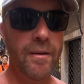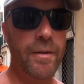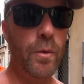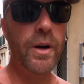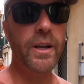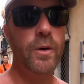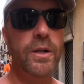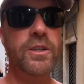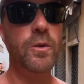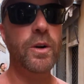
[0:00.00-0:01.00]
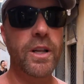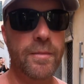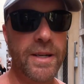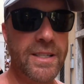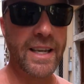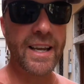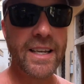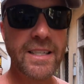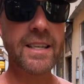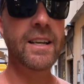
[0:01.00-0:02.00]
If you want to go into one of the
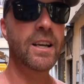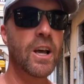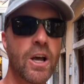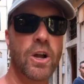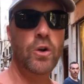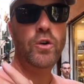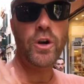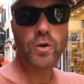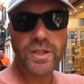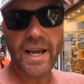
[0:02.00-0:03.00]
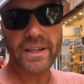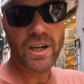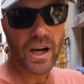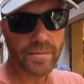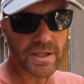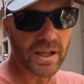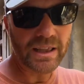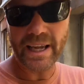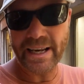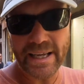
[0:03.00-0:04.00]
basias, no tank tops,
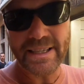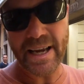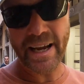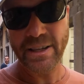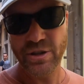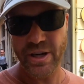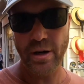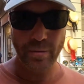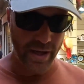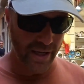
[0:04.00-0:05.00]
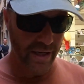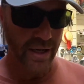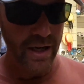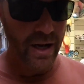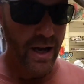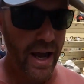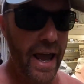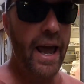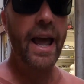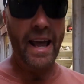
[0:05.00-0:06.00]
ladies and gentlemen,
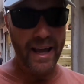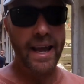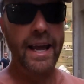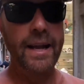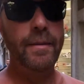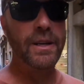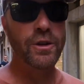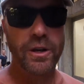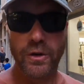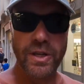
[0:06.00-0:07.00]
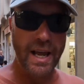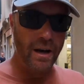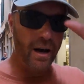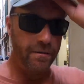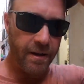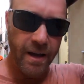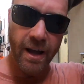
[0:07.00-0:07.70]
and make sure you take off